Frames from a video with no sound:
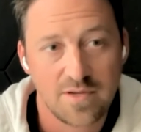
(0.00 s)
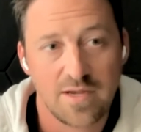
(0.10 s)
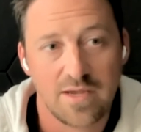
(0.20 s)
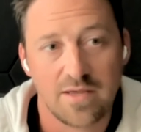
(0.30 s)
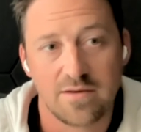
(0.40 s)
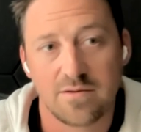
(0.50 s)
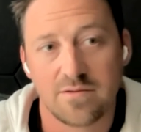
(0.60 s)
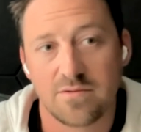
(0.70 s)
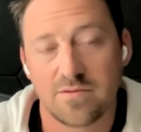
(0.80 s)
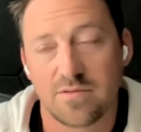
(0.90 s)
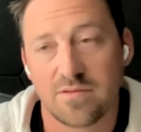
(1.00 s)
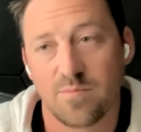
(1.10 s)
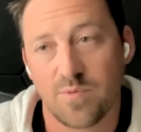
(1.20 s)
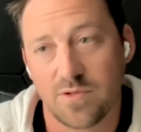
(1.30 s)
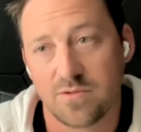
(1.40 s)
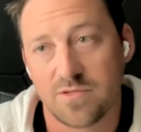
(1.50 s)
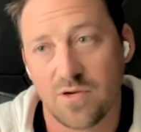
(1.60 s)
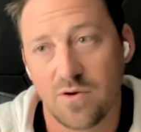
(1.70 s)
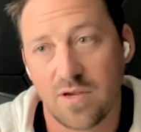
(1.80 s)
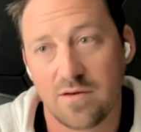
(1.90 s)
and the build
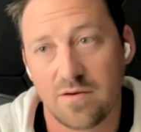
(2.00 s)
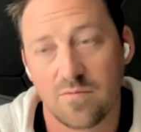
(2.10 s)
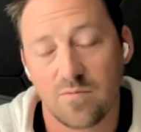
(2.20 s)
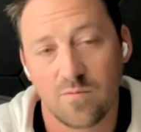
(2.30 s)
token